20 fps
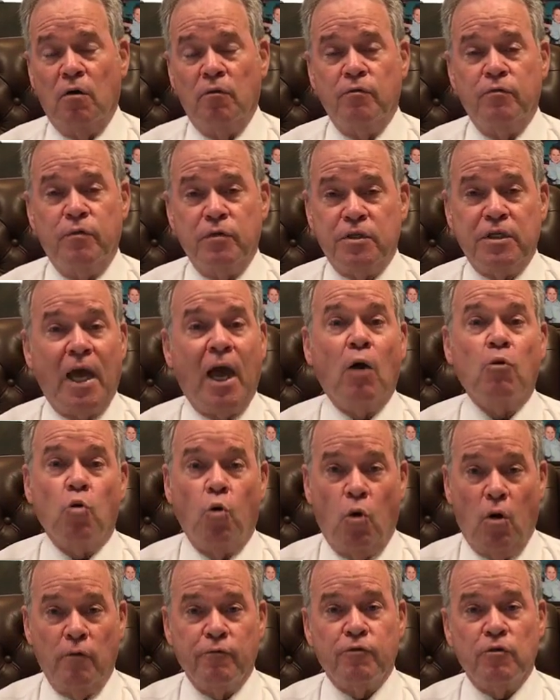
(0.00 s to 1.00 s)
out of
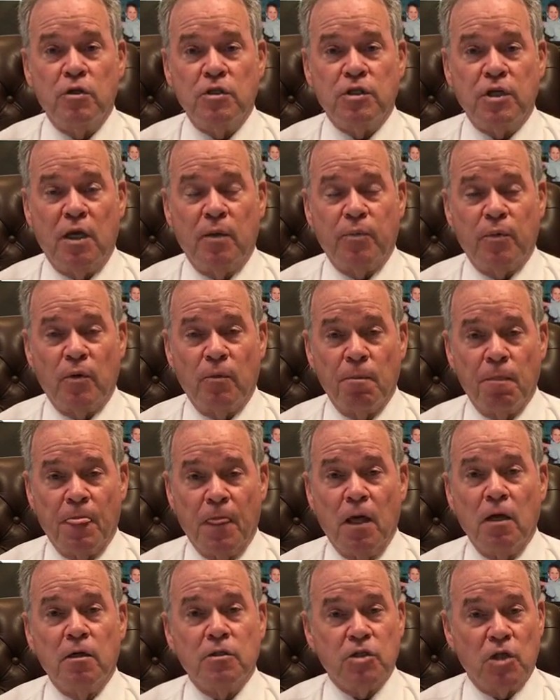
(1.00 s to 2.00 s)
town hall, for
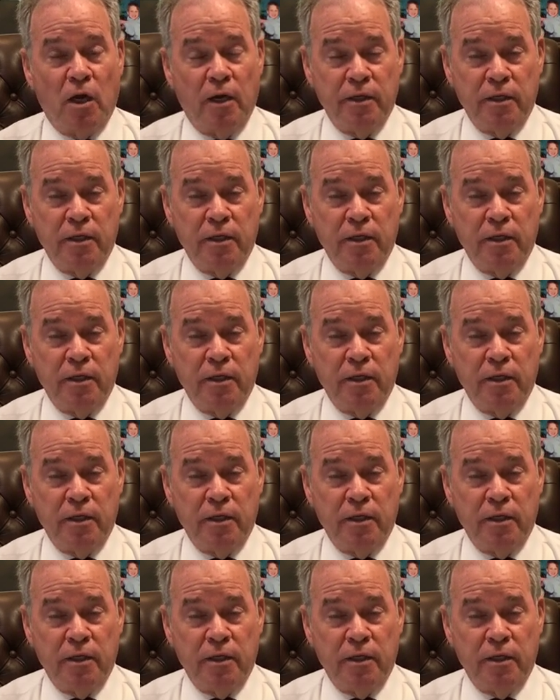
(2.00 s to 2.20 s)
example,